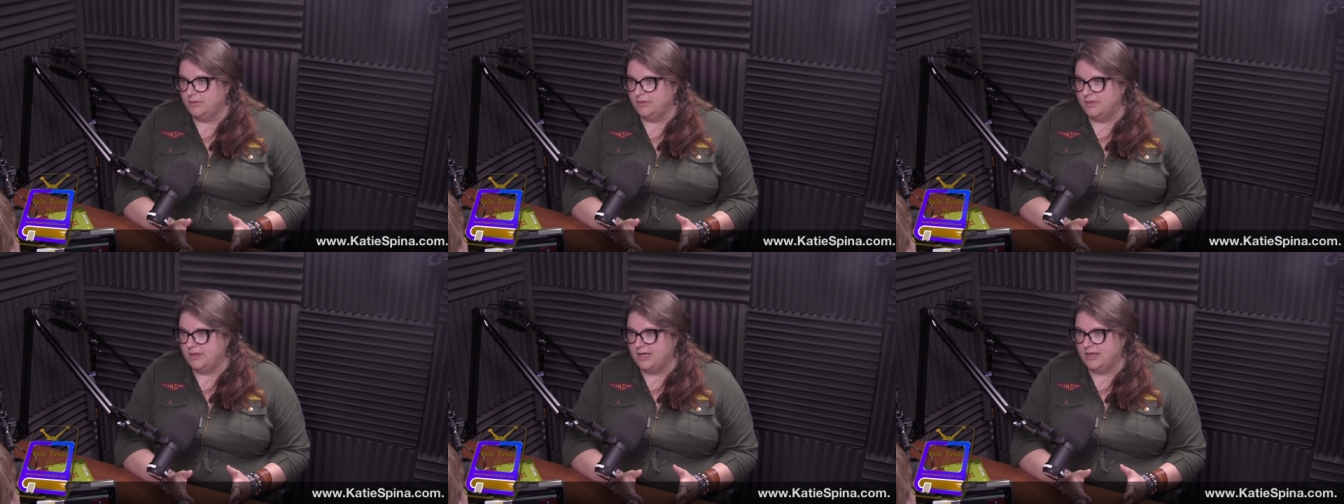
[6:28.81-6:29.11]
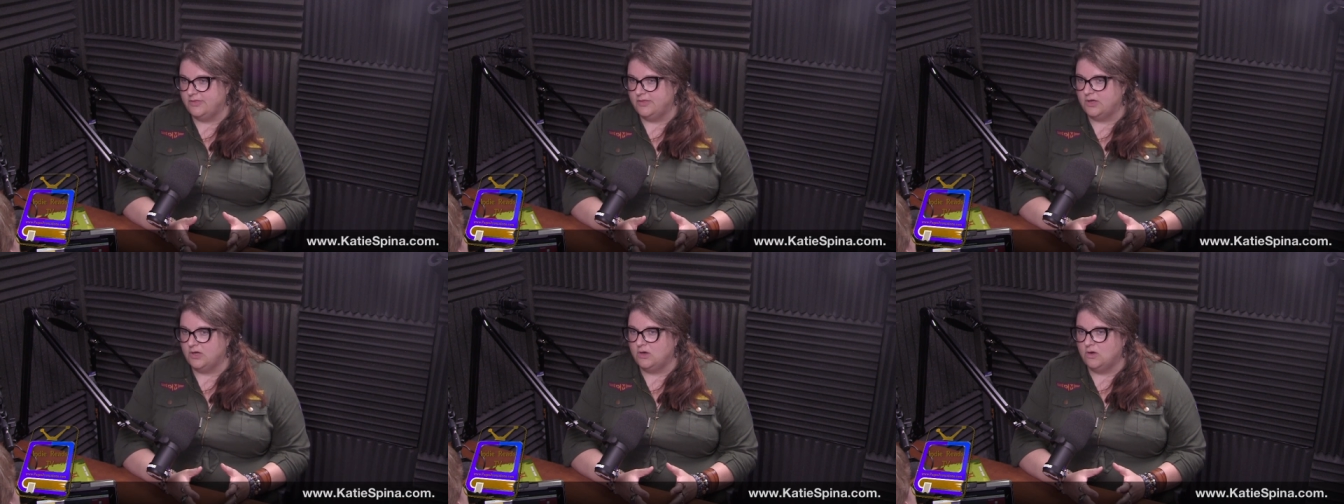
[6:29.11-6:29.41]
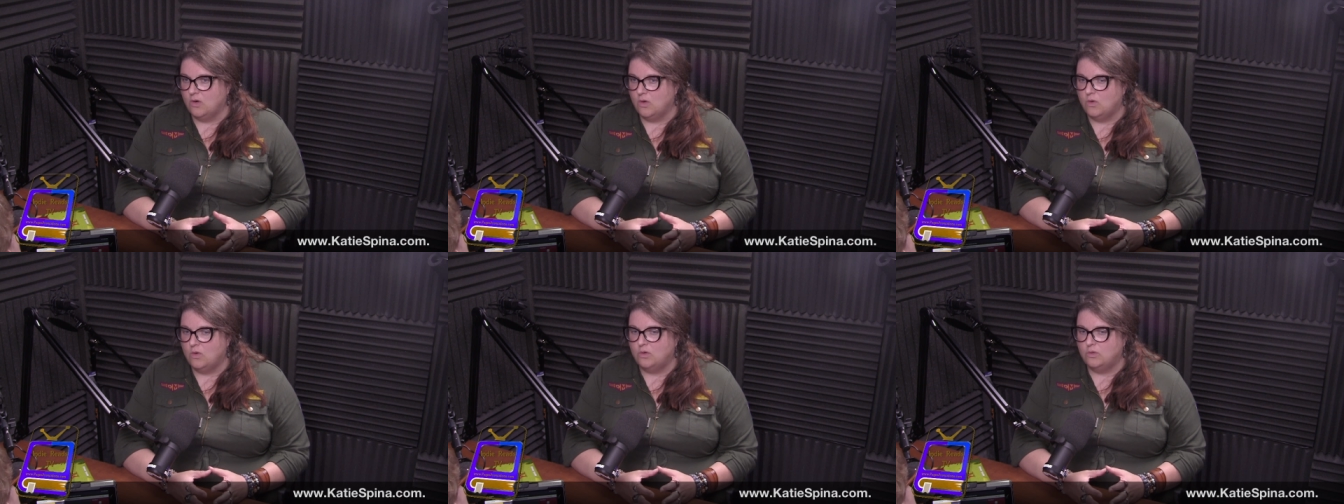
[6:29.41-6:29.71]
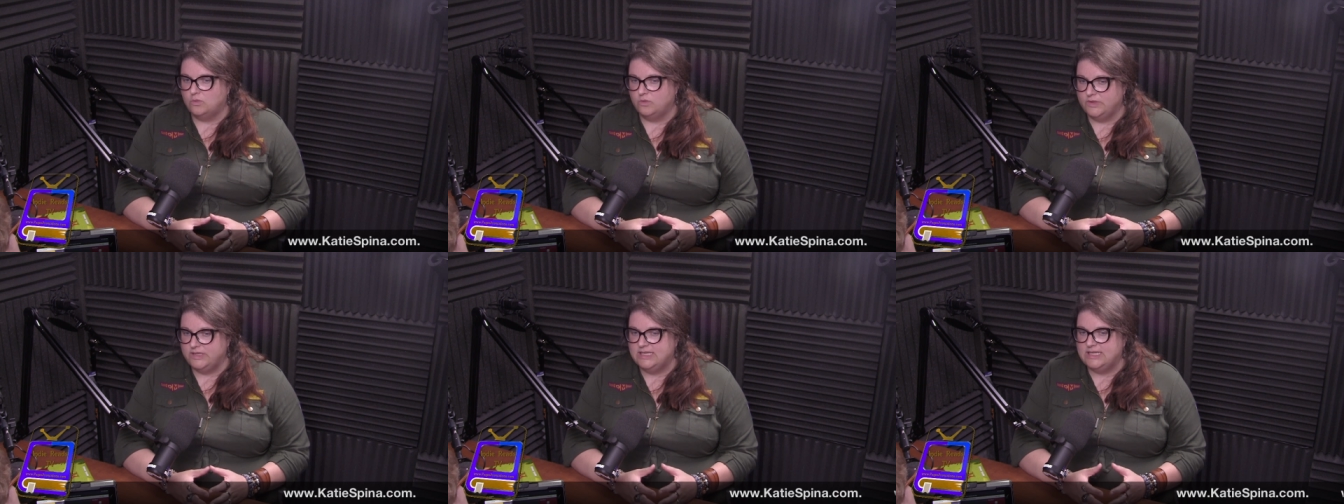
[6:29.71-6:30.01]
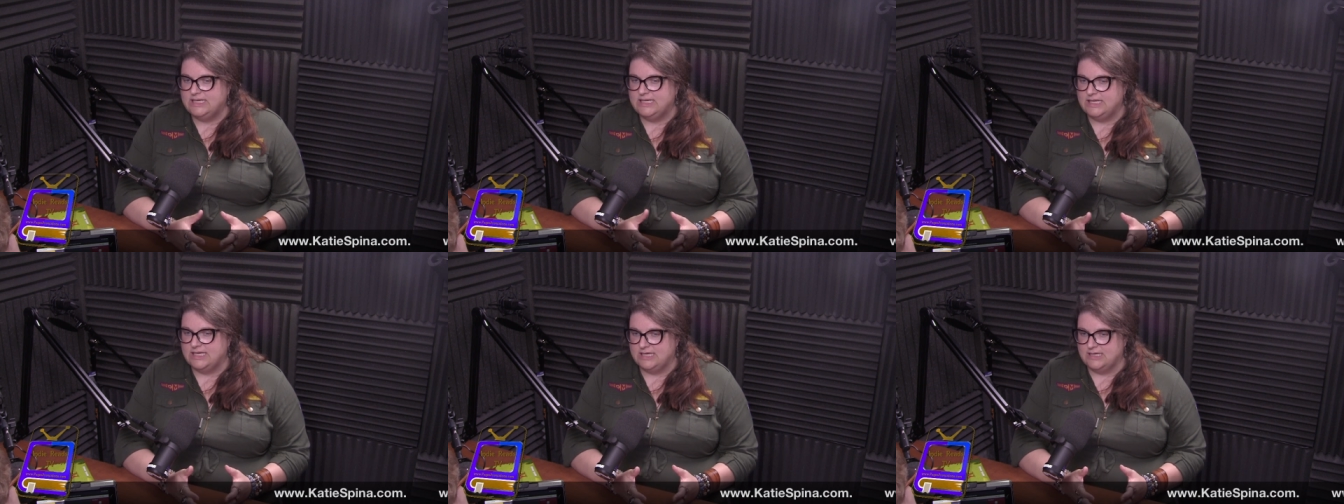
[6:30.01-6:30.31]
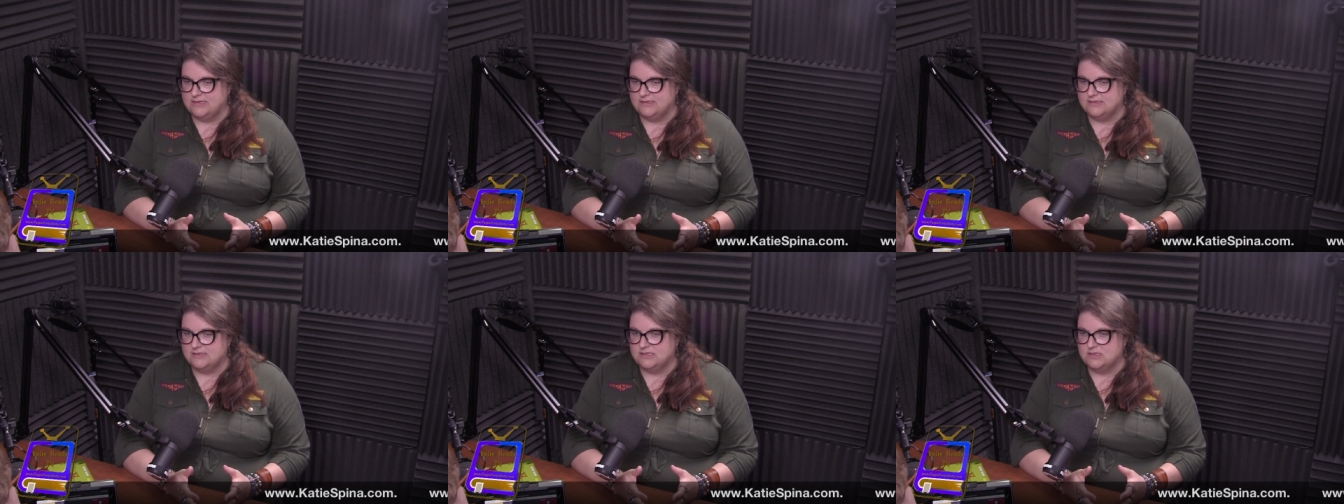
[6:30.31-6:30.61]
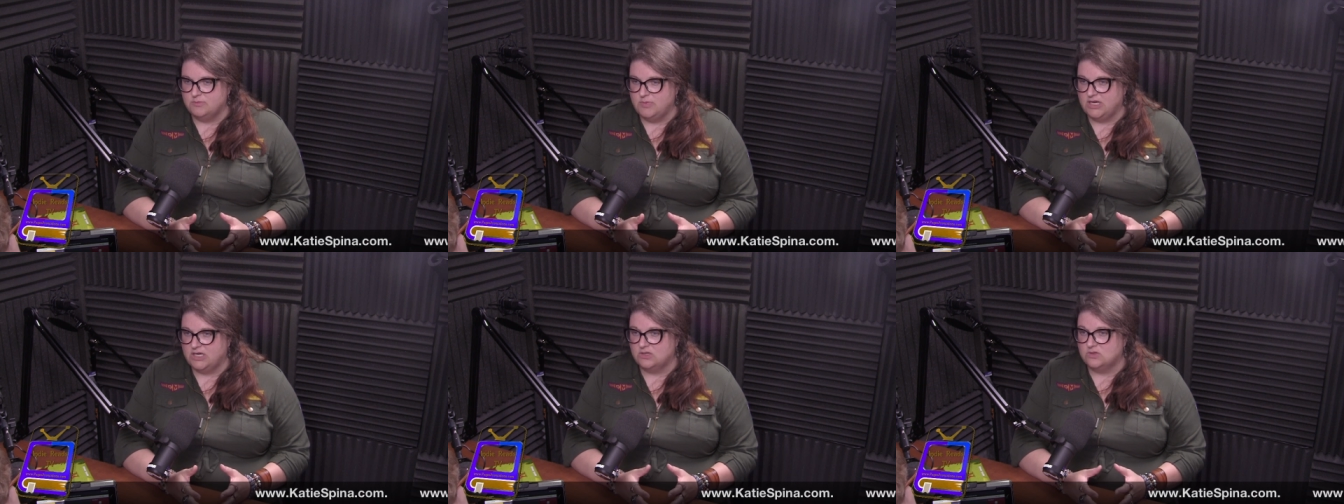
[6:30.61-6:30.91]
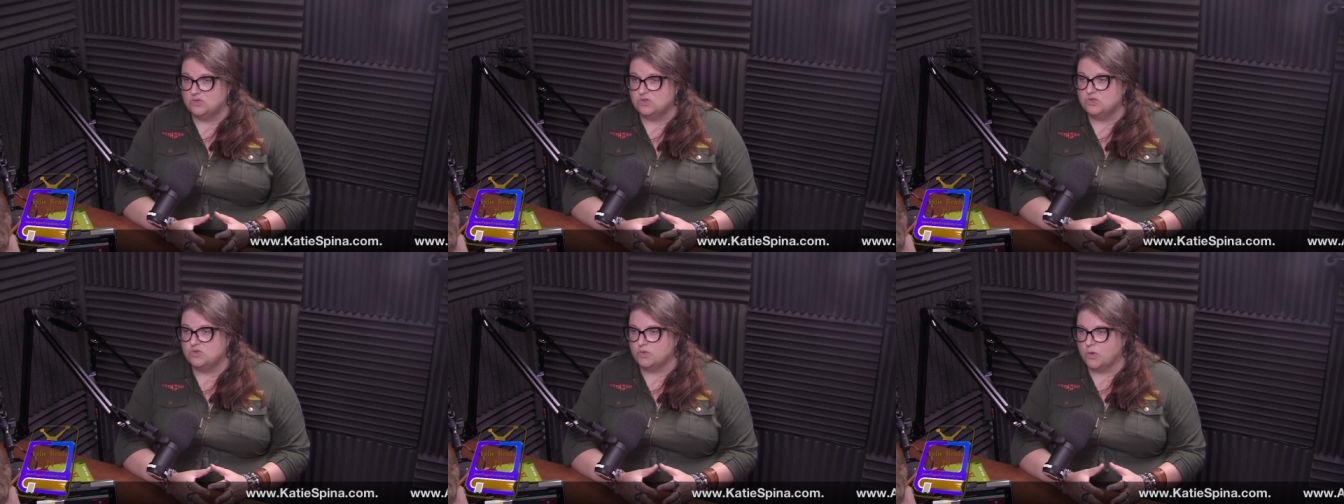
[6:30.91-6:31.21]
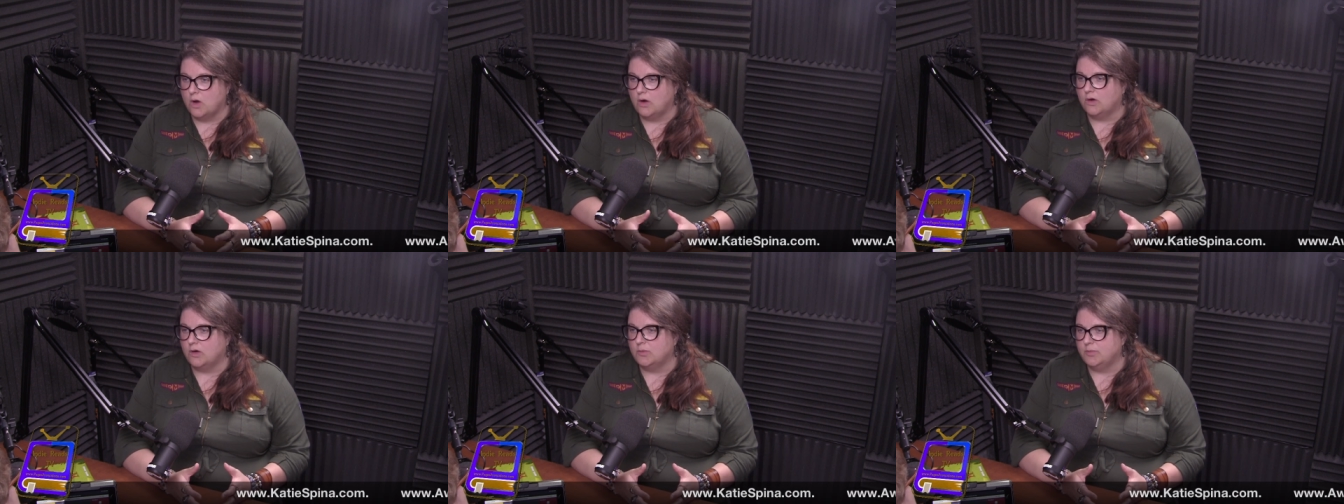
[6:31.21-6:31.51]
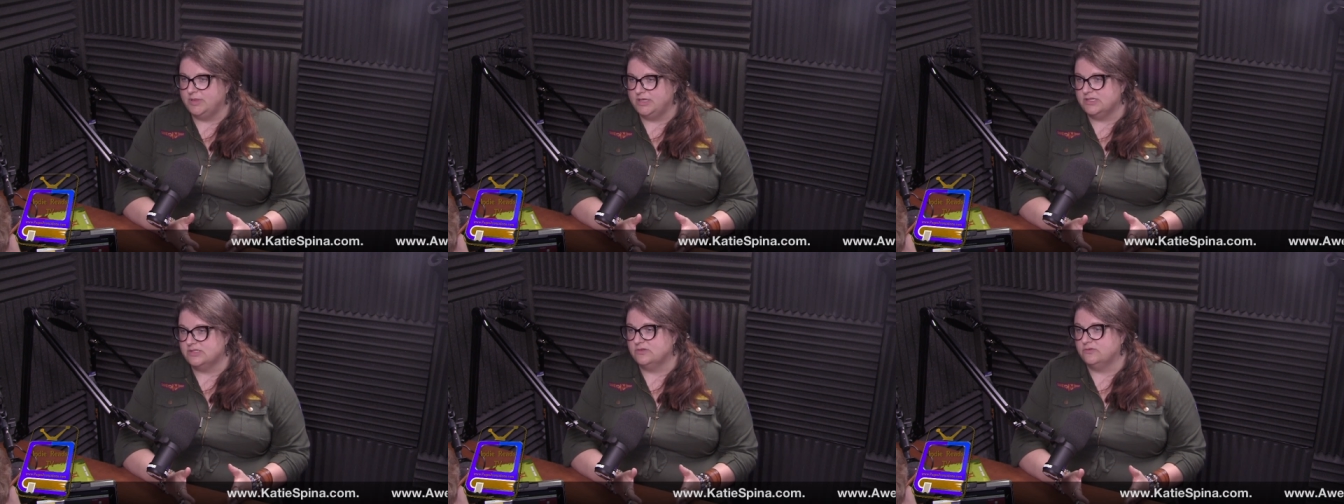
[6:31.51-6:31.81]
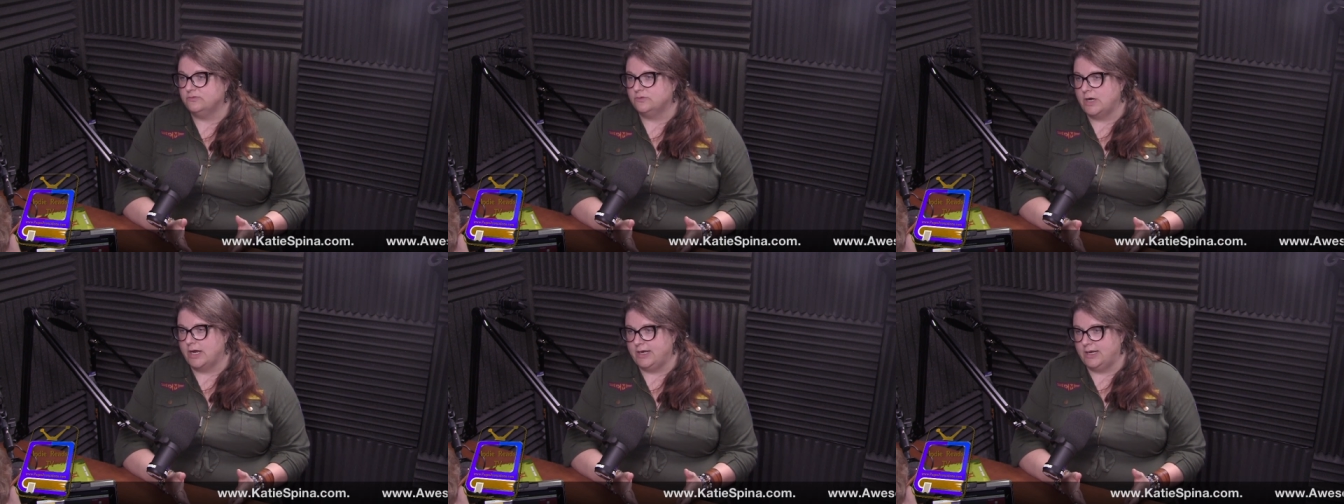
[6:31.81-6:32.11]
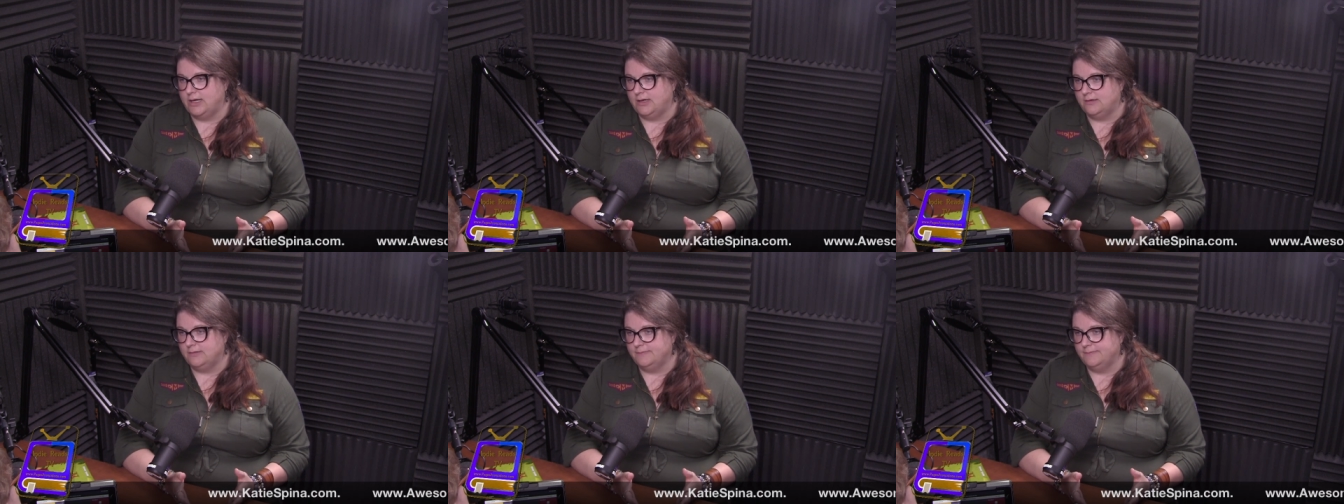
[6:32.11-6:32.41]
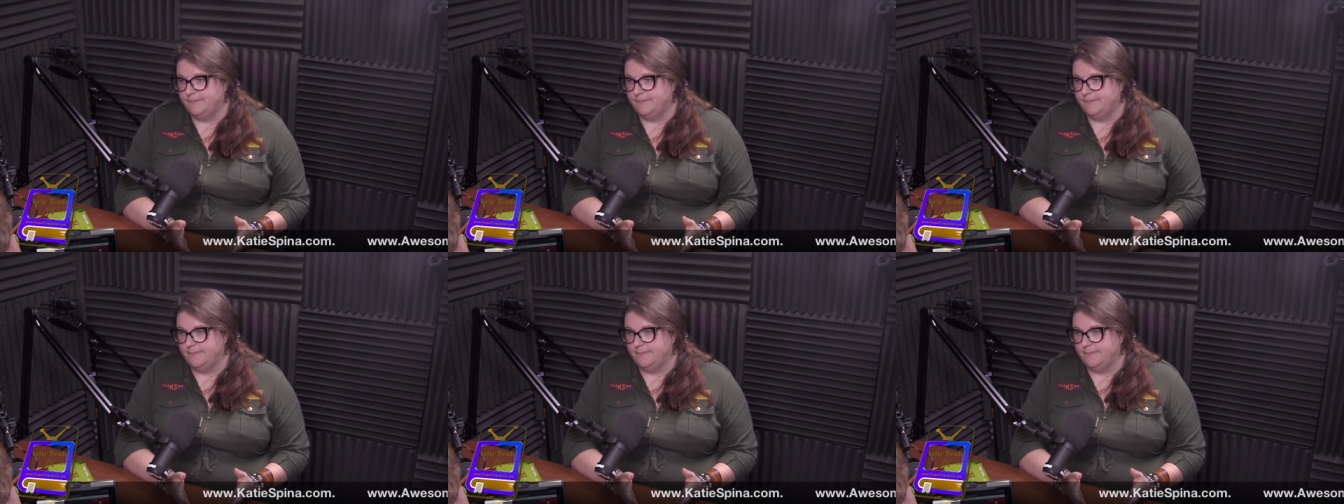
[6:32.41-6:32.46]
That the goal really is to make a stronger piece of writing.